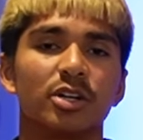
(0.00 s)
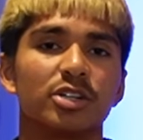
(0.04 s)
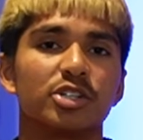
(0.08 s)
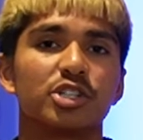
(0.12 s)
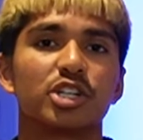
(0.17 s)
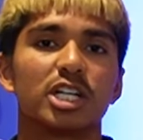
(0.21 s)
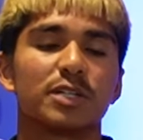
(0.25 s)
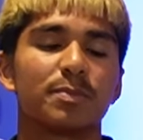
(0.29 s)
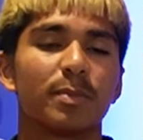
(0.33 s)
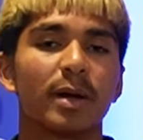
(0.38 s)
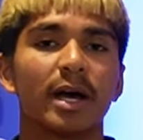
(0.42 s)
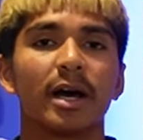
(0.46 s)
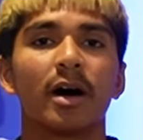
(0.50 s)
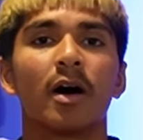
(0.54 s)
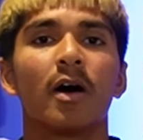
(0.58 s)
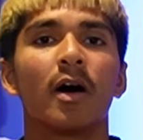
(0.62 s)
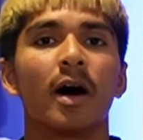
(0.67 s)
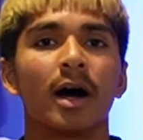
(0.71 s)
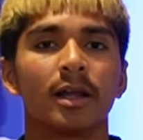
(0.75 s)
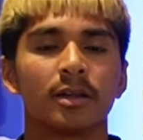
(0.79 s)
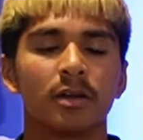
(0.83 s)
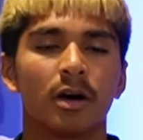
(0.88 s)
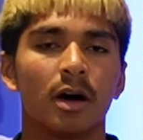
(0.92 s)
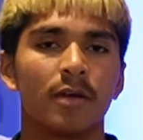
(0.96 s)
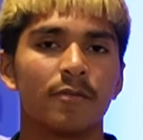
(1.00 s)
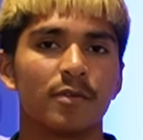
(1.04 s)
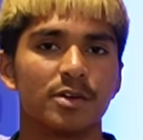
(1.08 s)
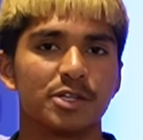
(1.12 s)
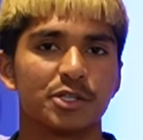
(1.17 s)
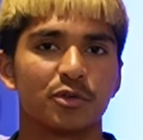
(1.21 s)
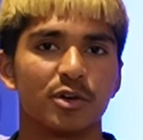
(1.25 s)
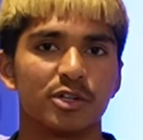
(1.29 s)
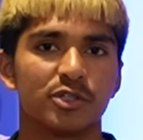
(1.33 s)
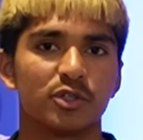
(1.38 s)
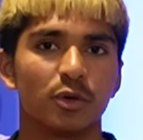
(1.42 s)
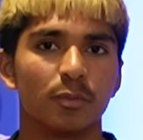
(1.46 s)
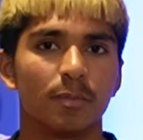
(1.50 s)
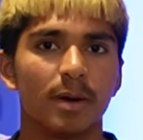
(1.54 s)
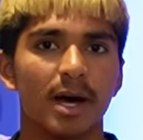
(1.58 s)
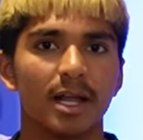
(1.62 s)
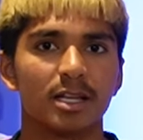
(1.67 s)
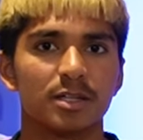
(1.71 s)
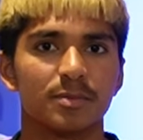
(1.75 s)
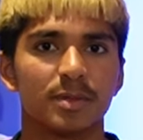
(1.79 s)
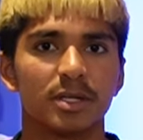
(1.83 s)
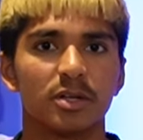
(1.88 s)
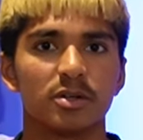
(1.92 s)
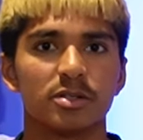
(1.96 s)
just play a high line versus Crystal
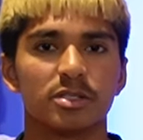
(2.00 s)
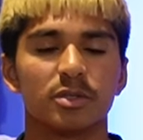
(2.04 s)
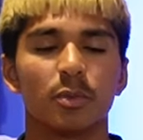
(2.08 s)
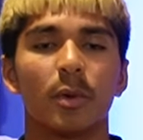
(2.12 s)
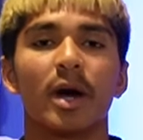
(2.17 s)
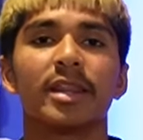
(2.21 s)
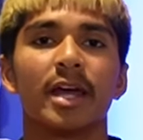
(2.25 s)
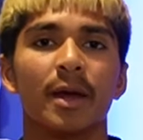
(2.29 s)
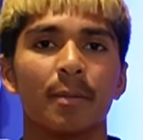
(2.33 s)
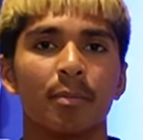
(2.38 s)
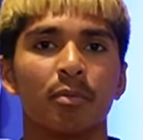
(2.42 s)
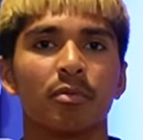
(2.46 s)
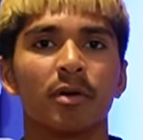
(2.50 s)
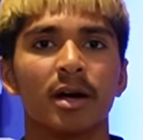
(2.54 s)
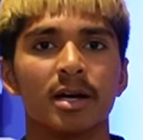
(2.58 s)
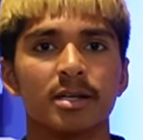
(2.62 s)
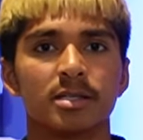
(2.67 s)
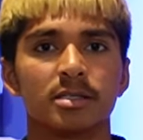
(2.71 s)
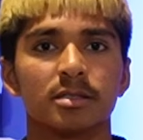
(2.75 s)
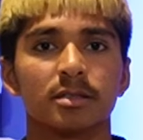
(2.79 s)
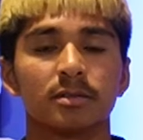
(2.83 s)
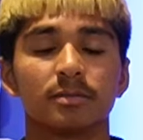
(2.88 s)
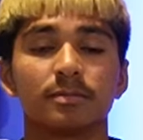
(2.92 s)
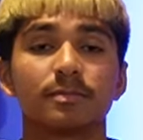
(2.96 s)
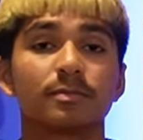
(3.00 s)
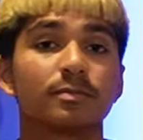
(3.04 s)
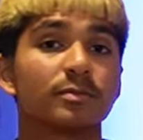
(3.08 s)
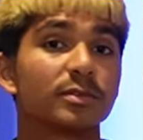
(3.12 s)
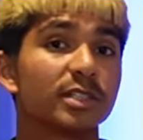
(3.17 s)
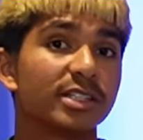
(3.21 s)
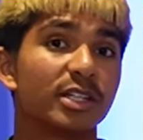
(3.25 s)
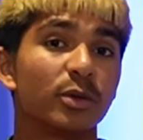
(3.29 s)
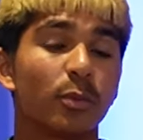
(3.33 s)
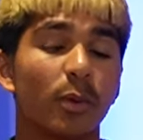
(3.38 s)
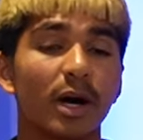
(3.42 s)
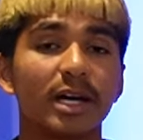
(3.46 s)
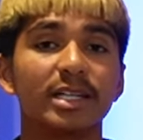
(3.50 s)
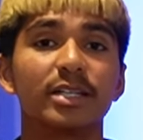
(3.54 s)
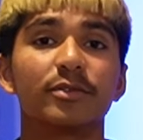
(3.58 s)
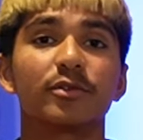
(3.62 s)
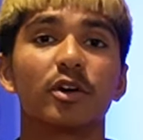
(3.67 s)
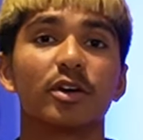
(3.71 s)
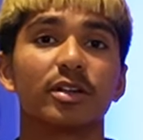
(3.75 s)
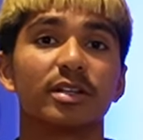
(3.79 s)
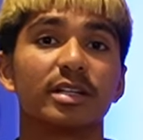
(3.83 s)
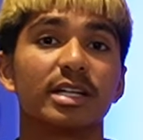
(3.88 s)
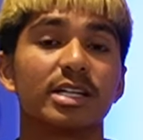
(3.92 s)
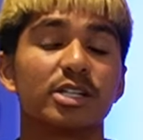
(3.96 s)
Palace, because the way they press and the way you've
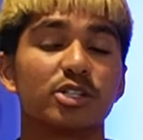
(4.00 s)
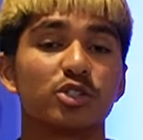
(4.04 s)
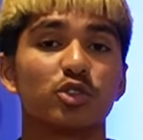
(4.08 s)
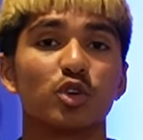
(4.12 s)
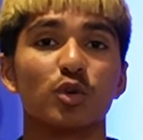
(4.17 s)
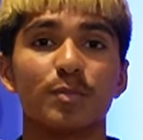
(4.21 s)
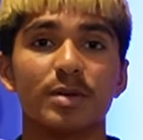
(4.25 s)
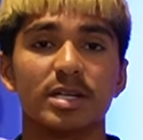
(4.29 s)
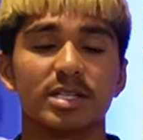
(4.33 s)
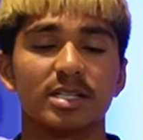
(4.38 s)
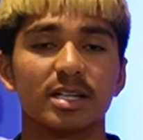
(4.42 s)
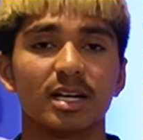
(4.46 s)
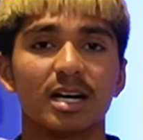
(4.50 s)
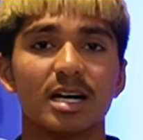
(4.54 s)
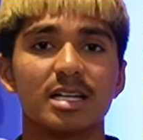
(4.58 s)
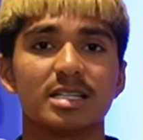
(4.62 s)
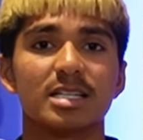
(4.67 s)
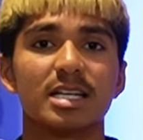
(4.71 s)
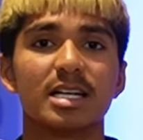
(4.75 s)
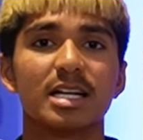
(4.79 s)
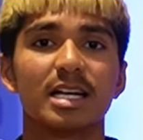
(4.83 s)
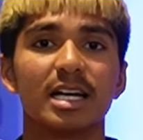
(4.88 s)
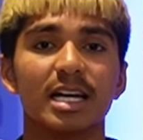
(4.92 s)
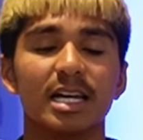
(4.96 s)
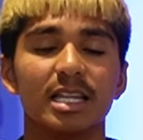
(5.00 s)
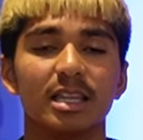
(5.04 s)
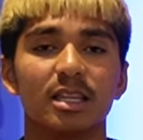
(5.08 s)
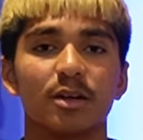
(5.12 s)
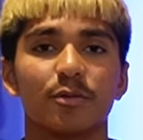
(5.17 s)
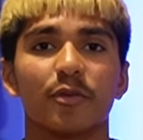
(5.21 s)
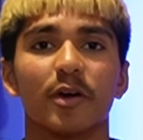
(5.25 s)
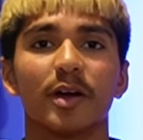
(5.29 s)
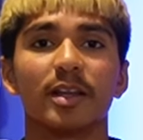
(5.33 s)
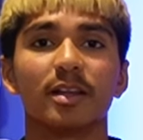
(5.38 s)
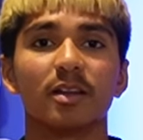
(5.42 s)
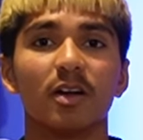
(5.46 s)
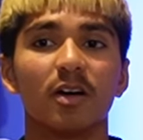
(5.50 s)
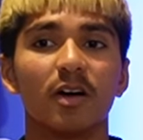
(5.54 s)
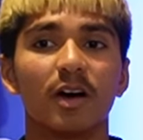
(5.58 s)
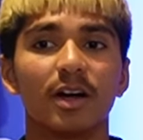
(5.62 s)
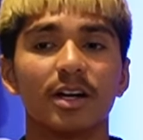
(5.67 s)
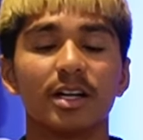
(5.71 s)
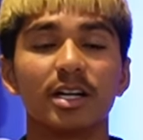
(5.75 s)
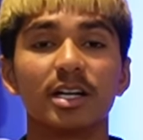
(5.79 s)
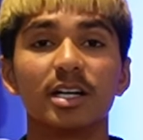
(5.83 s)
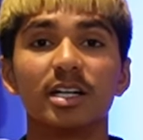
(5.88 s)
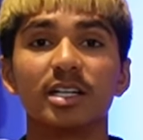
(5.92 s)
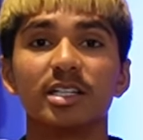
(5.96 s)
got these superstars in the front
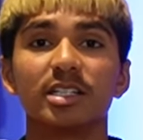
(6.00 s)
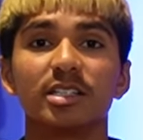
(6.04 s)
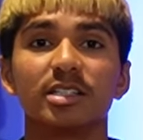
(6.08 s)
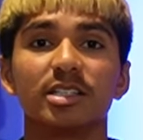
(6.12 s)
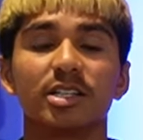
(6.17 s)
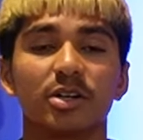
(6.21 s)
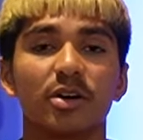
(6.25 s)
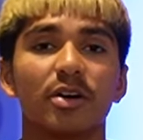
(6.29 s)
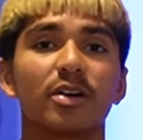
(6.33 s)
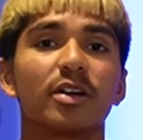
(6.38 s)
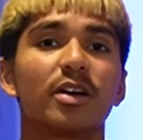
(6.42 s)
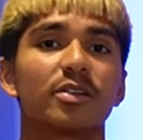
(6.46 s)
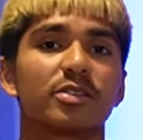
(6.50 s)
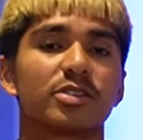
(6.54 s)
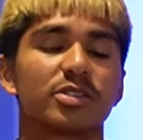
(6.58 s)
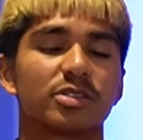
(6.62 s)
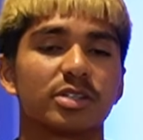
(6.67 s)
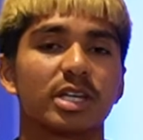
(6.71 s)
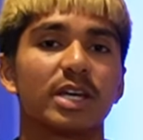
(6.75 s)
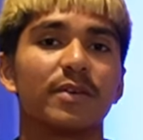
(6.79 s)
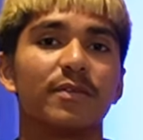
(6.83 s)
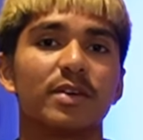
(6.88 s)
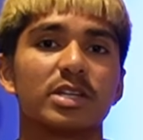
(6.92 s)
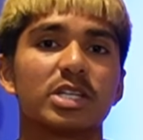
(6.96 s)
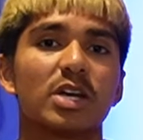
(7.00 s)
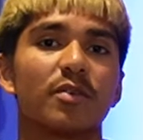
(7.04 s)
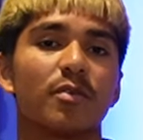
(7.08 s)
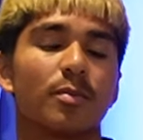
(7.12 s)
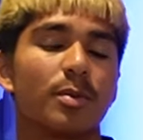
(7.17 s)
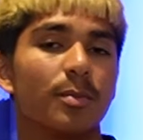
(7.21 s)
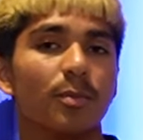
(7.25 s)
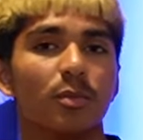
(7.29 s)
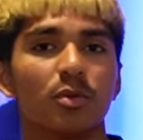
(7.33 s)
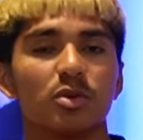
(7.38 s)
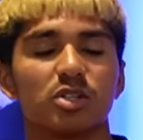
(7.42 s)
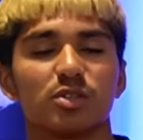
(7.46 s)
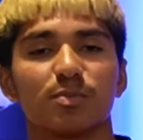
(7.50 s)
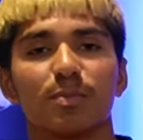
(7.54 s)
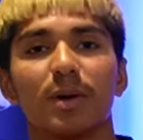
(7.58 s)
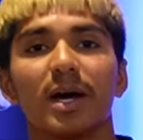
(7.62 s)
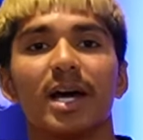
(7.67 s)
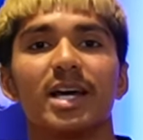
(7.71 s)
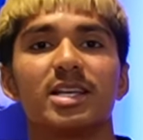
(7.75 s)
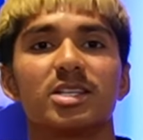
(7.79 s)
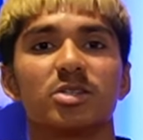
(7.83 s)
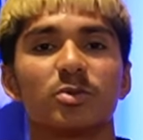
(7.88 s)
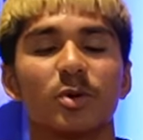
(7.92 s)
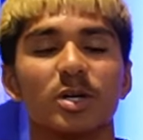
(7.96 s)
line, you got to just give yourself a bit more
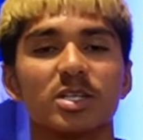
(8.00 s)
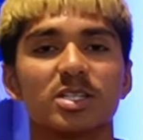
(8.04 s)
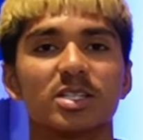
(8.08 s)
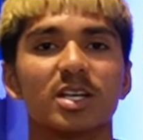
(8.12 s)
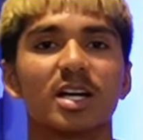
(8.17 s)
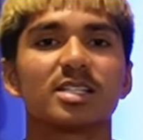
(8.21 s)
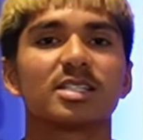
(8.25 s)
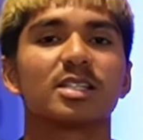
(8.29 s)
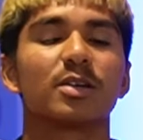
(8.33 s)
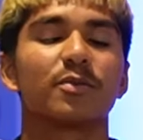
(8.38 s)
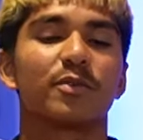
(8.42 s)
space. So as such,